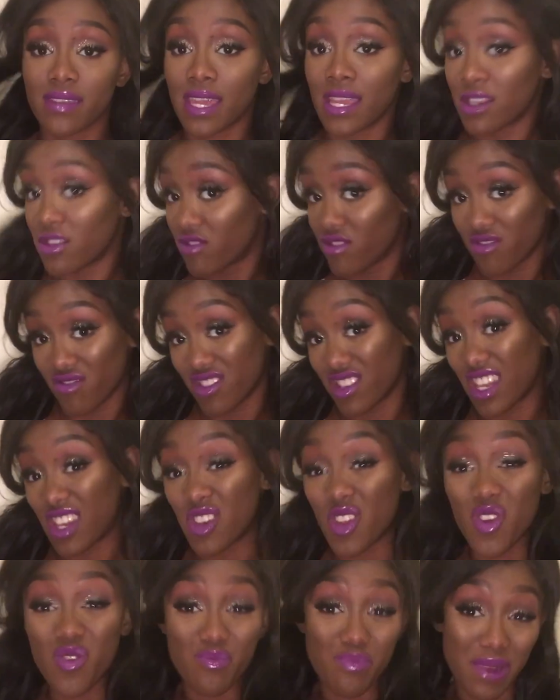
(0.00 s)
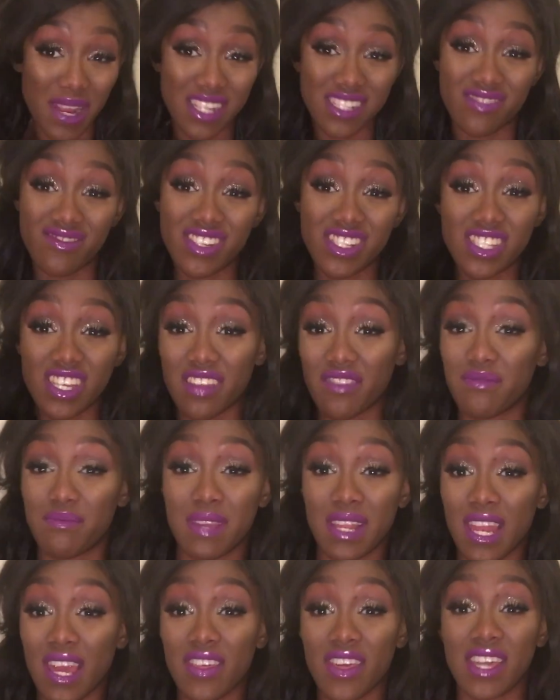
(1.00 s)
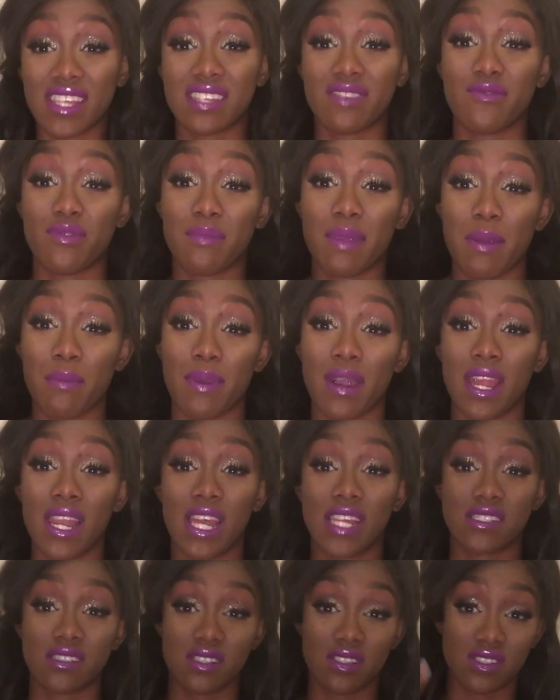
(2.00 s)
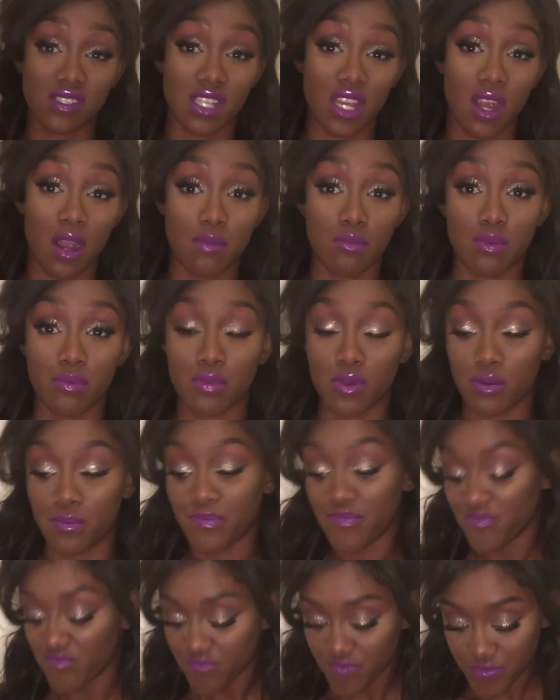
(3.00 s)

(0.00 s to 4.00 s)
ain't no brands are really checking for me like that except from Empire Lashes. Shout out, boom, boom.